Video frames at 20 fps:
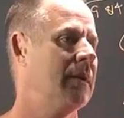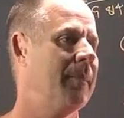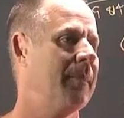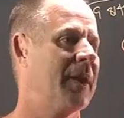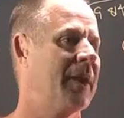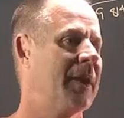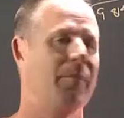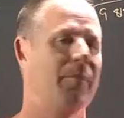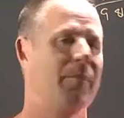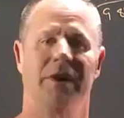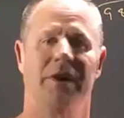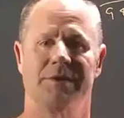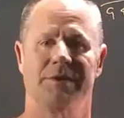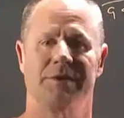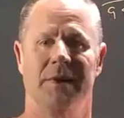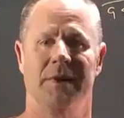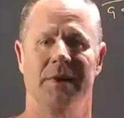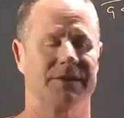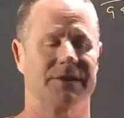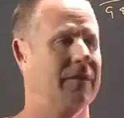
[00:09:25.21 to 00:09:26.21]
I'm going to
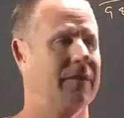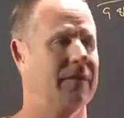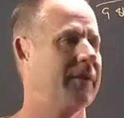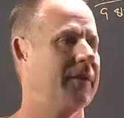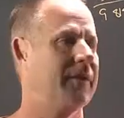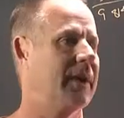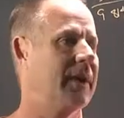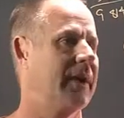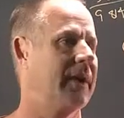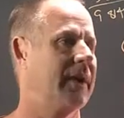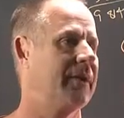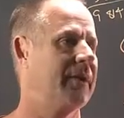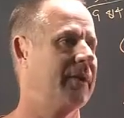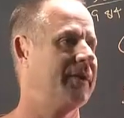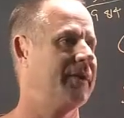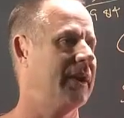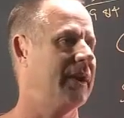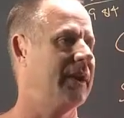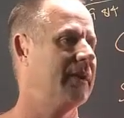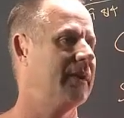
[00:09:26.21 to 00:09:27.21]
embarrass myself here, I
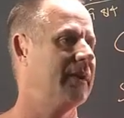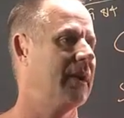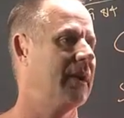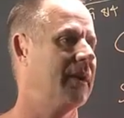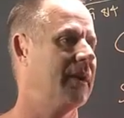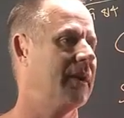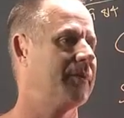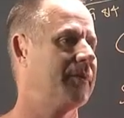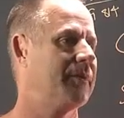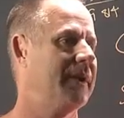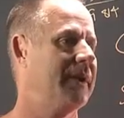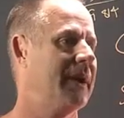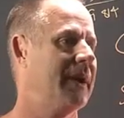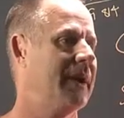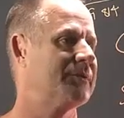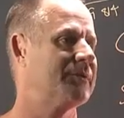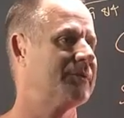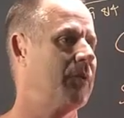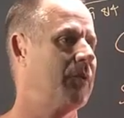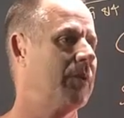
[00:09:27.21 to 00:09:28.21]
guarantee it. 3
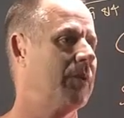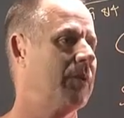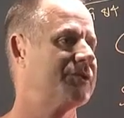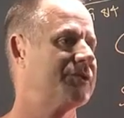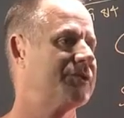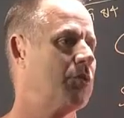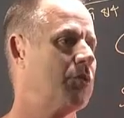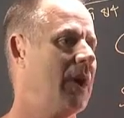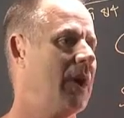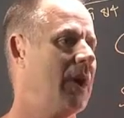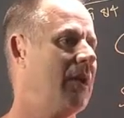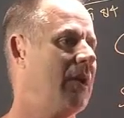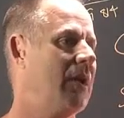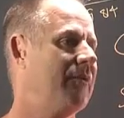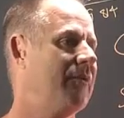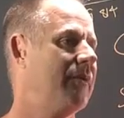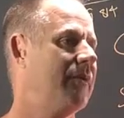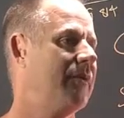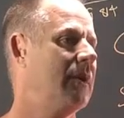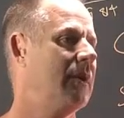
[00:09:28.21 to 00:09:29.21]
times 4 is
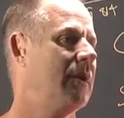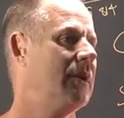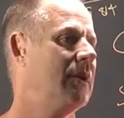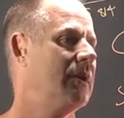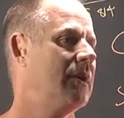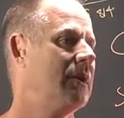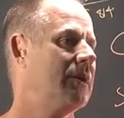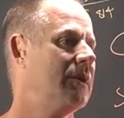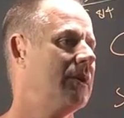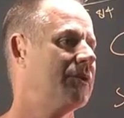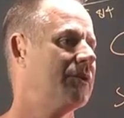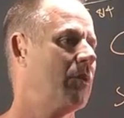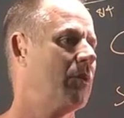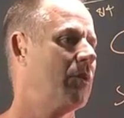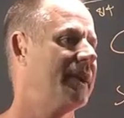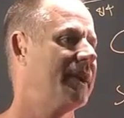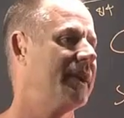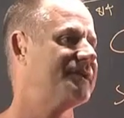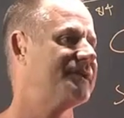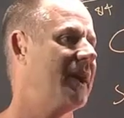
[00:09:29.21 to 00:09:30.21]
12,
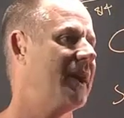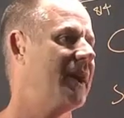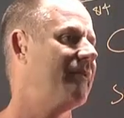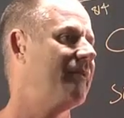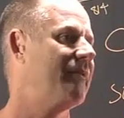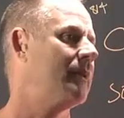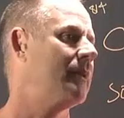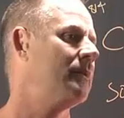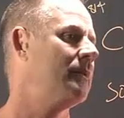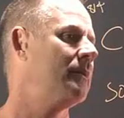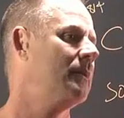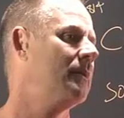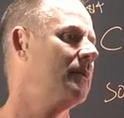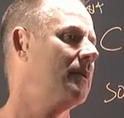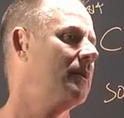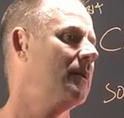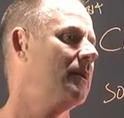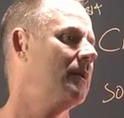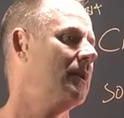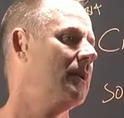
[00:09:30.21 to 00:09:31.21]
27,
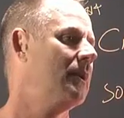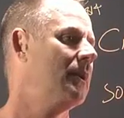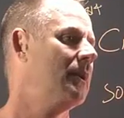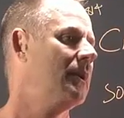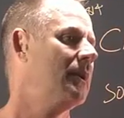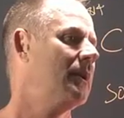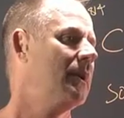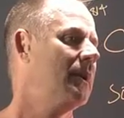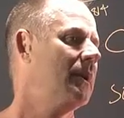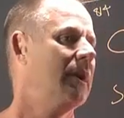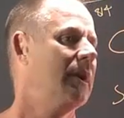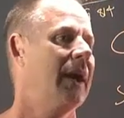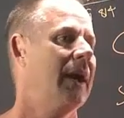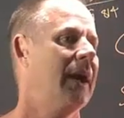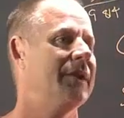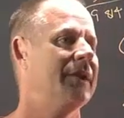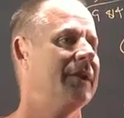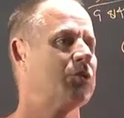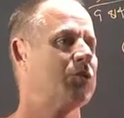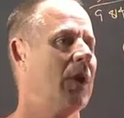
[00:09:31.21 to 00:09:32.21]

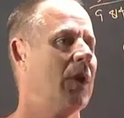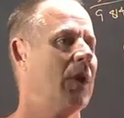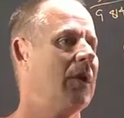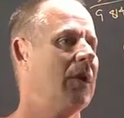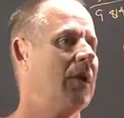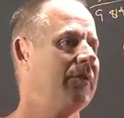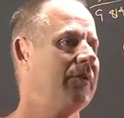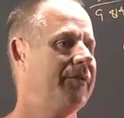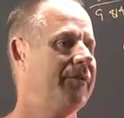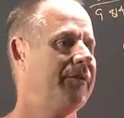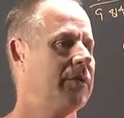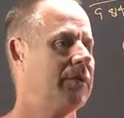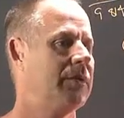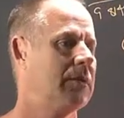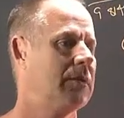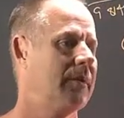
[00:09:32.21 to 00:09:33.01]
and 12.